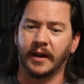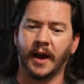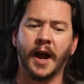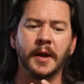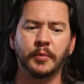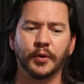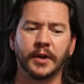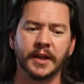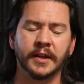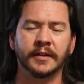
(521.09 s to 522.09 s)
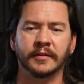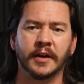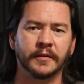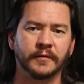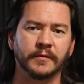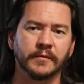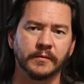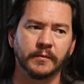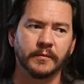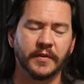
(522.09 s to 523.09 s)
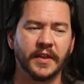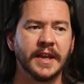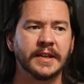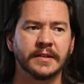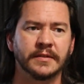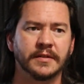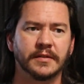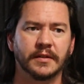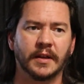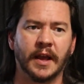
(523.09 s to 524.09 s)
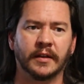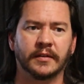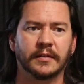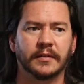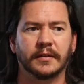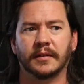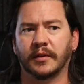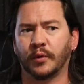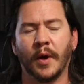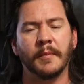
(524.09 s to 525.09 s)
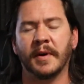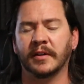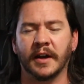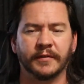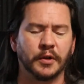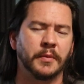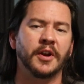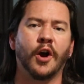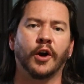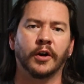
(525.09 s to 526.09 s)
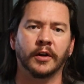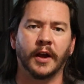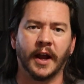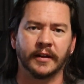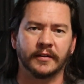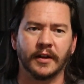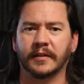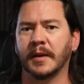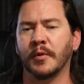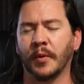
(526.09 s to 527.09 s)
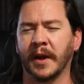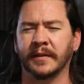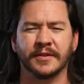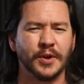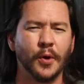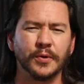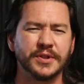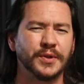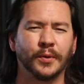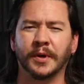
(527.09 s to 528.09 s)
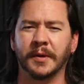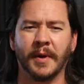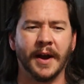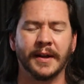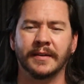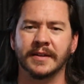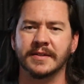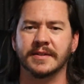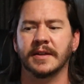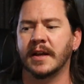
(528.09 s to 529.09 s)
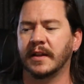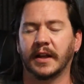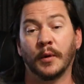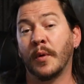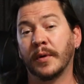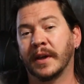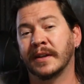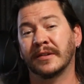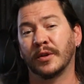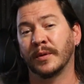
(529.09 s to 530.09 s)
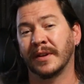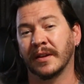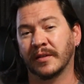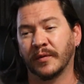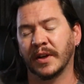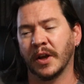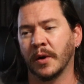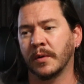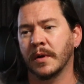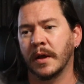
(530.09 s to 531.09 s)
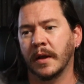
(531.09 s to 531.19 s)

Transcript: I put in a lot of things throughout my life that have been hard. I tucked them away, and there's a whole story behind this that I won't get into in this video.